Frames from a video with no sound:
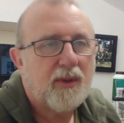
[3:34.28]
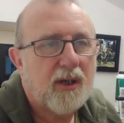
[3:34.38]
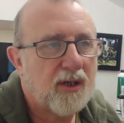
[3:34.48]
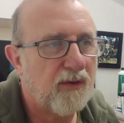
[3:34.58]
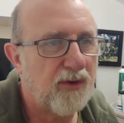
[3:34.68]
I'm
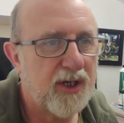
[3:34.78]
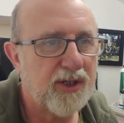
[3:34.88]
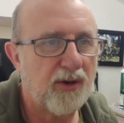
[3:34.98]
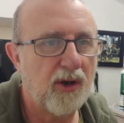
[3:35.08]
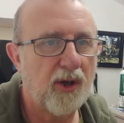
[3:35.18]
going to cover
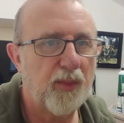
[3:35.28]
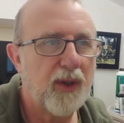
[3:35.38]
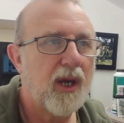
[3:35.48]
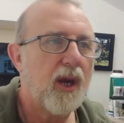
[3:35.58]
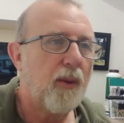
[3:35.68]
it all up.
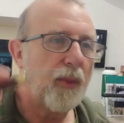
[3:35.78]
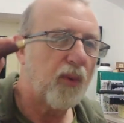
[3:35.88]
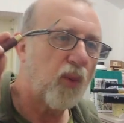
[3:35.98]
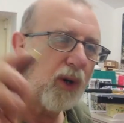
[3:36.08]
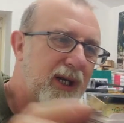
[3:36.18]

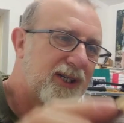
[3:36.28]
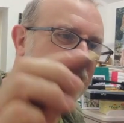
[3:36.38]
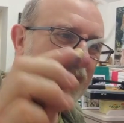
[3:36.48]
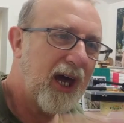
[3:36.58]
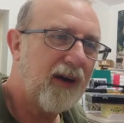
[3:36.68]
But what
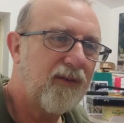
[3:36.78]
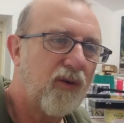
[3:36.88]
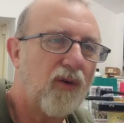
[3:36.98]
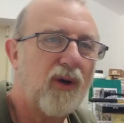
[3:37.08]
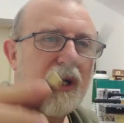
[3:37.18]
it's there
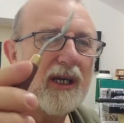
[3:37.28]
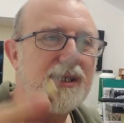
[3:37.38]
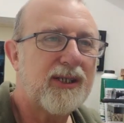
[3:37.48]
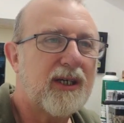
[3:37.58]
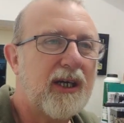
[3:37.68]
for
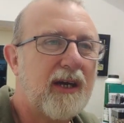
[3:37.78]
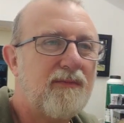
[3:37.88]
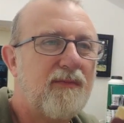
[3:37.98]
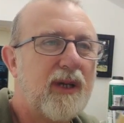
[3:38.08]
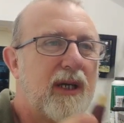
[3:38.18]
is to
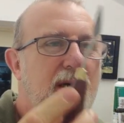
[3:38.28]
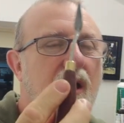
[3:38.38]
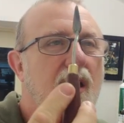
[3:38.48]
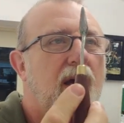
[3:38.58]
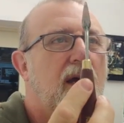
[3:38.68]
give me
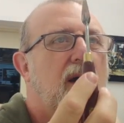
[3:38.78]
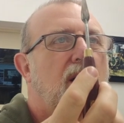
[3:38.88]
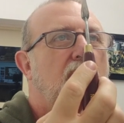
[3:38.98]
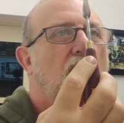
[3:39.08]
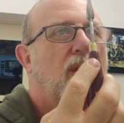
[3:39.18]

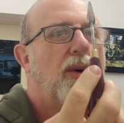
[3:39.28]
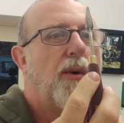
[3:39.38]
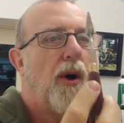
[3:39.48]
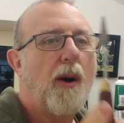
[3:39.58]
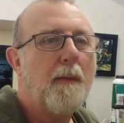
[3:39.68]

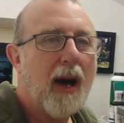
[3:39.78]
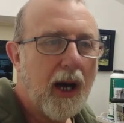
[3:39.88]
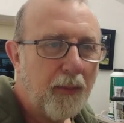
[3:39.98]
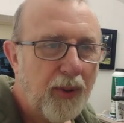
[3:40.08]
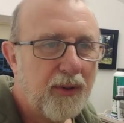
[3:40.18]
a
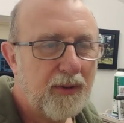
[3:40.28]
map